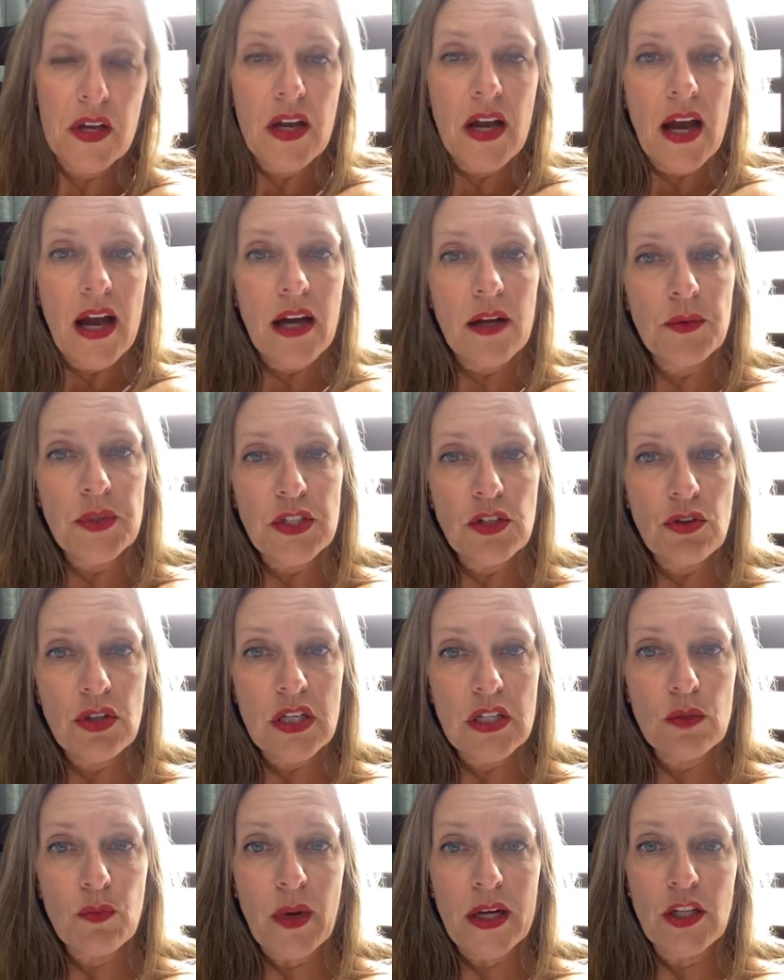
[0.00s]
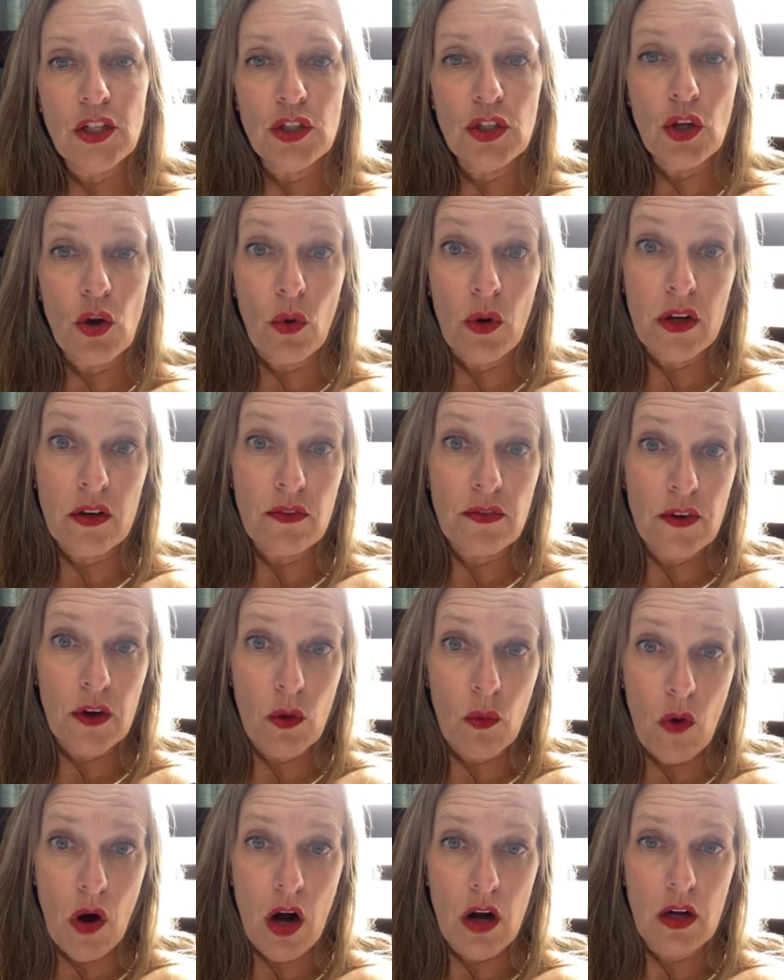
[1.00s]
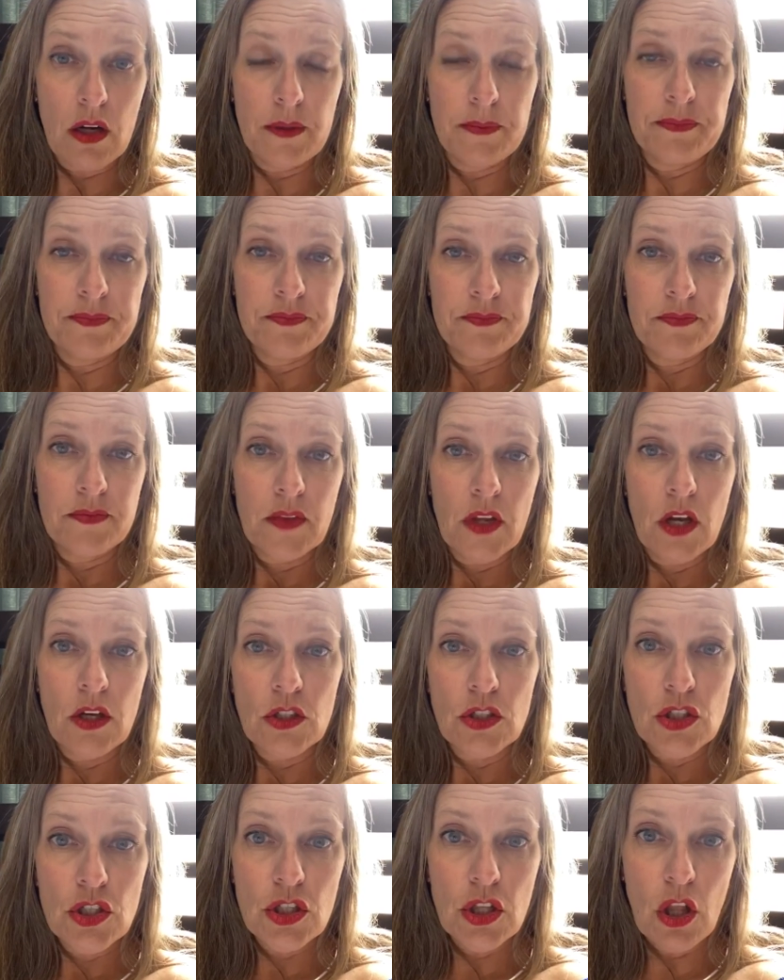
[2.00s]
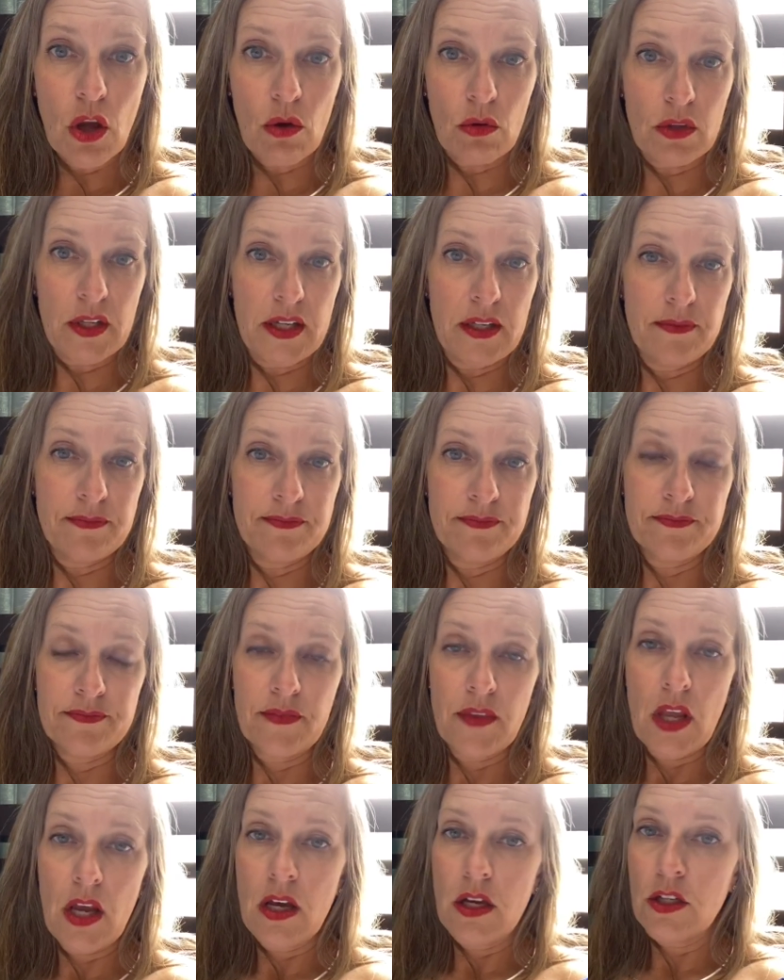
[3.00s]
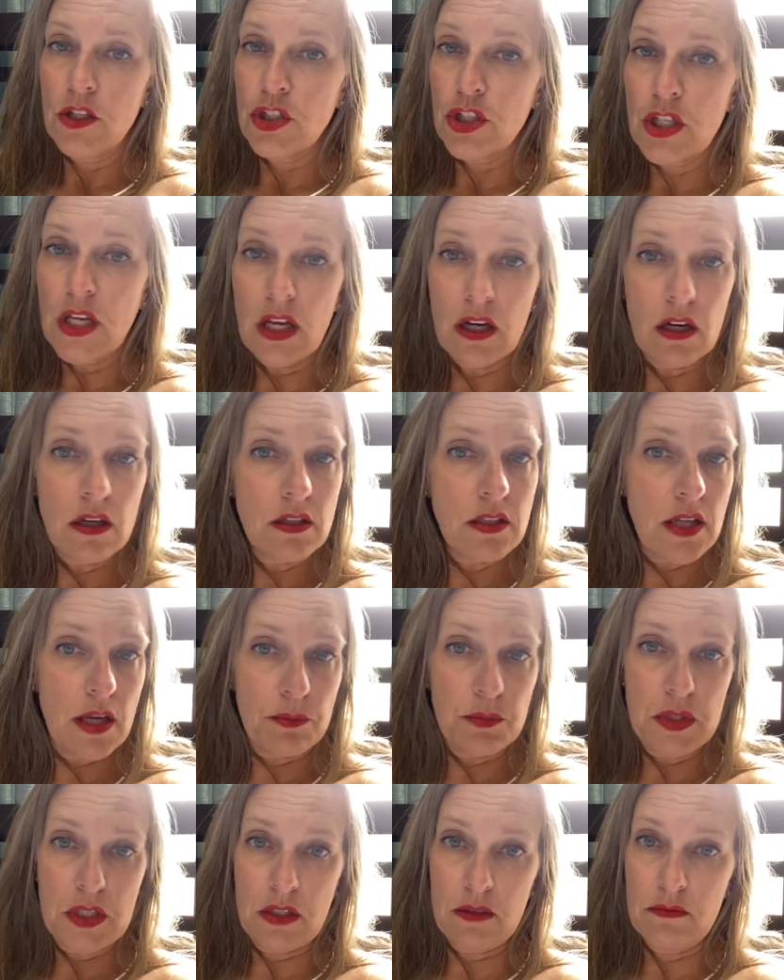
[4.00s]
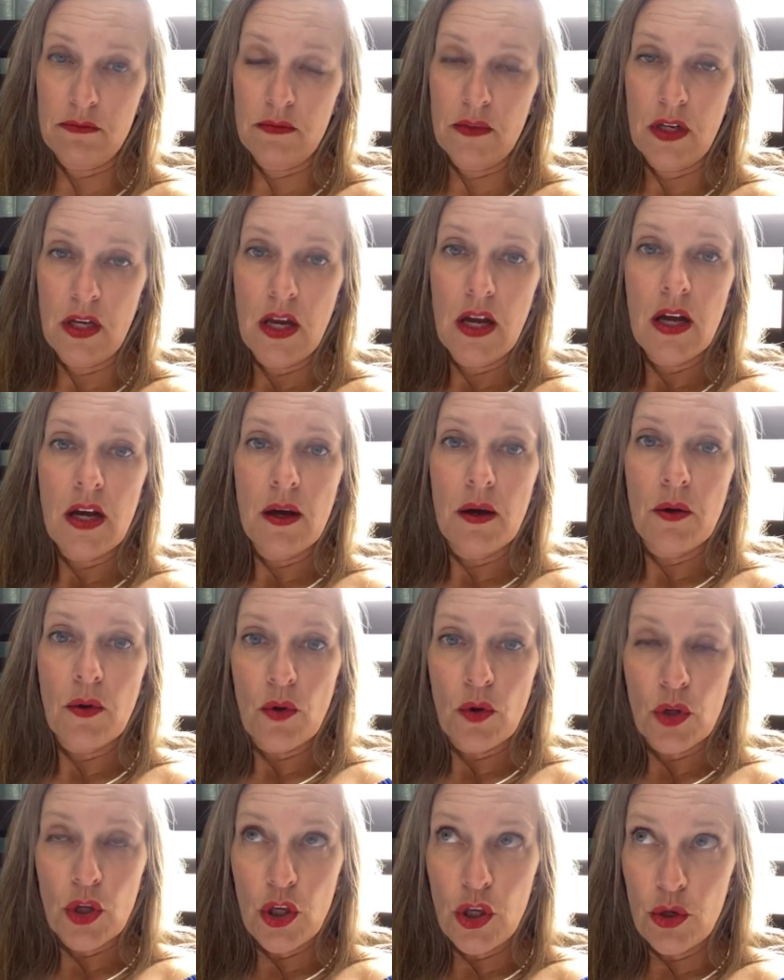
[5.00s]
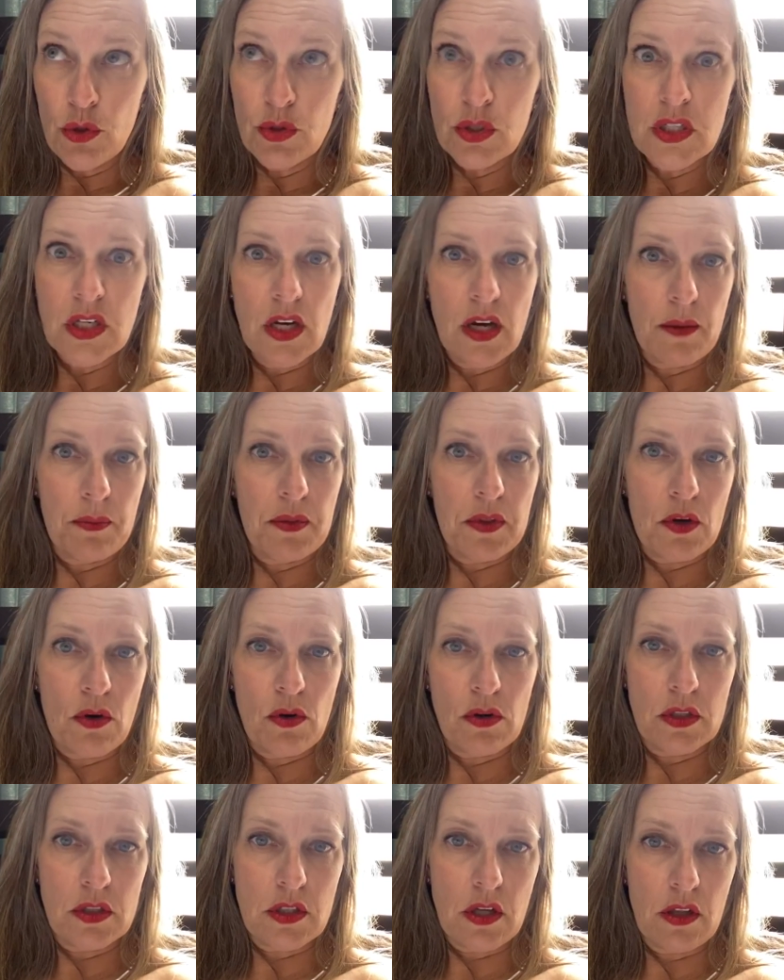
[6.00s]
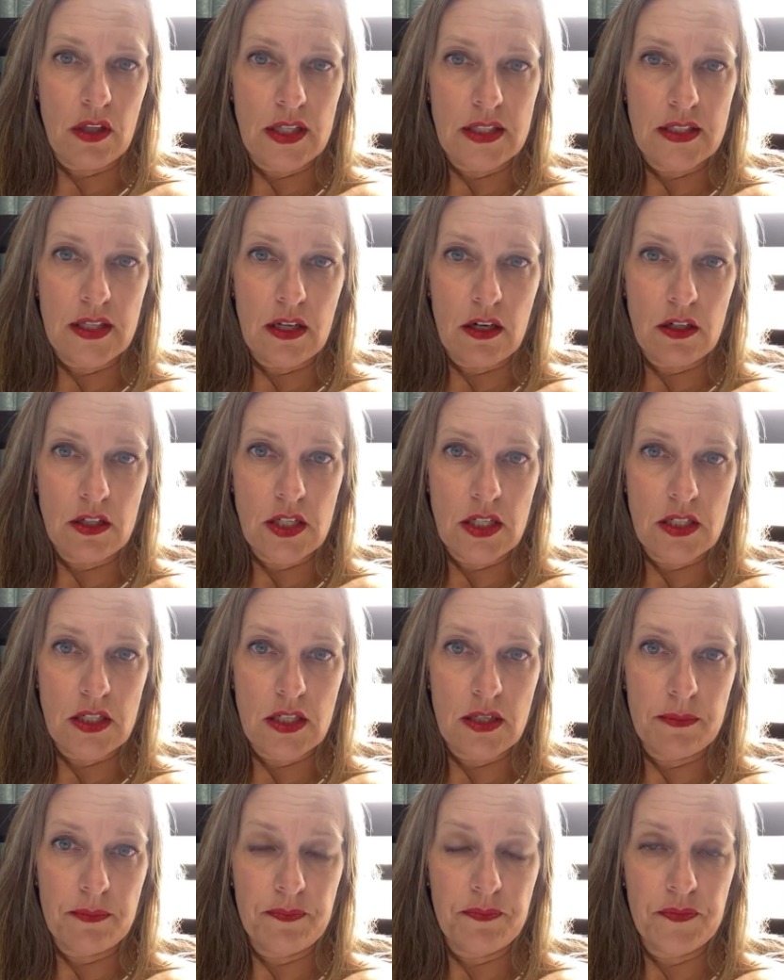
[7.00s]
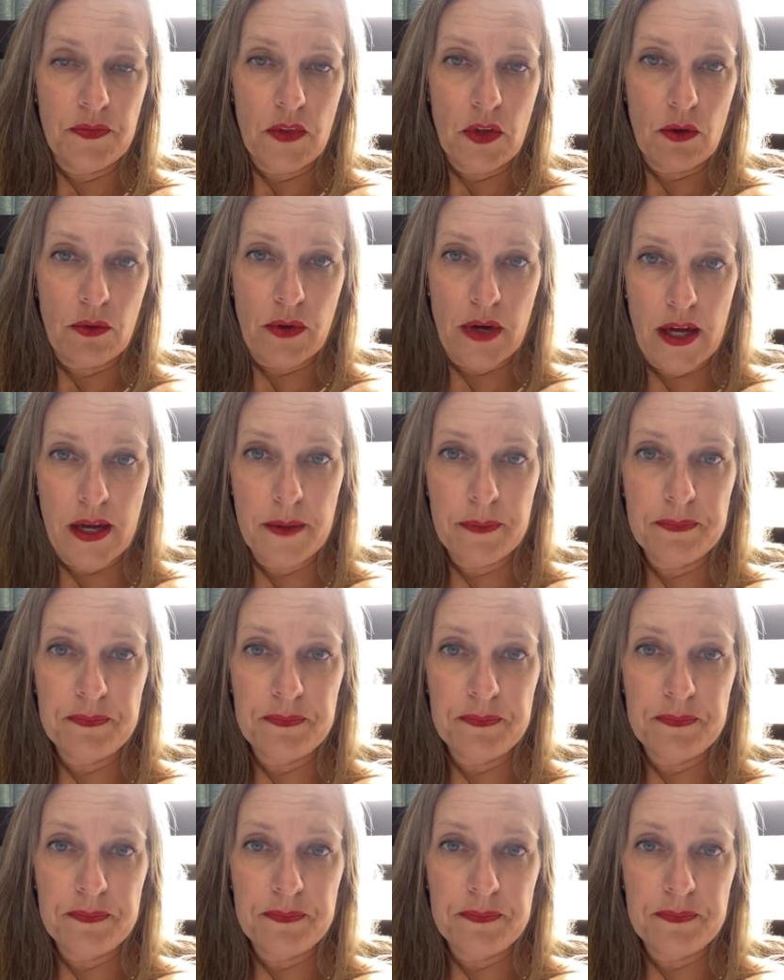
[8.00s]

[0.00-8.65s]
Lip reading: And we do this by going for a walk, slowly, just getting our steps in, using up the cortisol that's in our system, right?